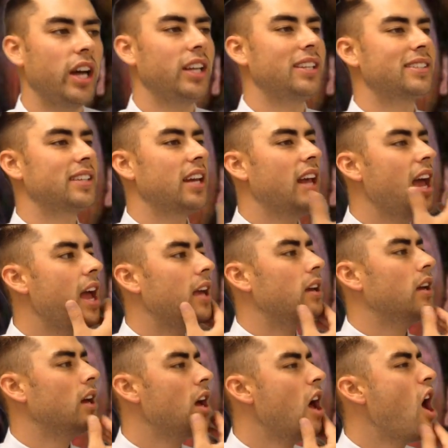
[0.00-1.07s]
it and said,
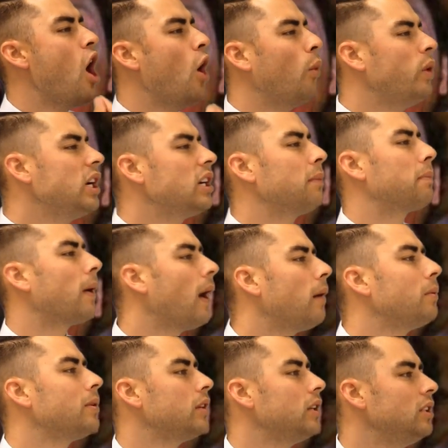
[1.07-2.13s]
hey, we could
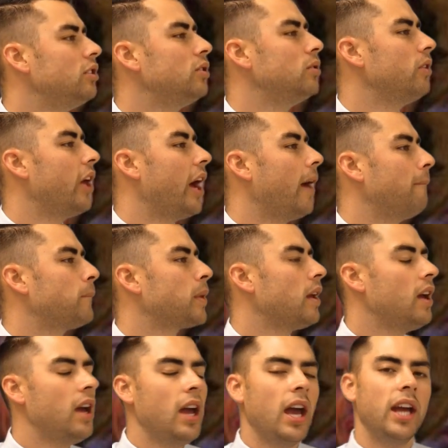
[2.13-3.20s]
probably do that.
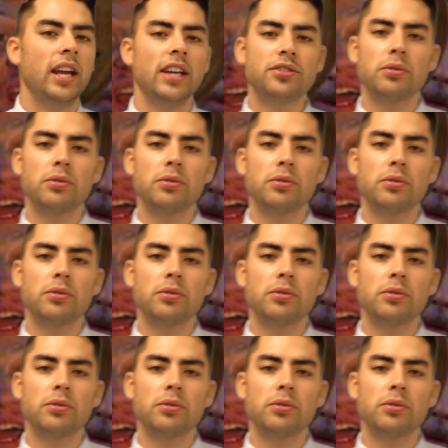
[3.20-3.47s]
And as a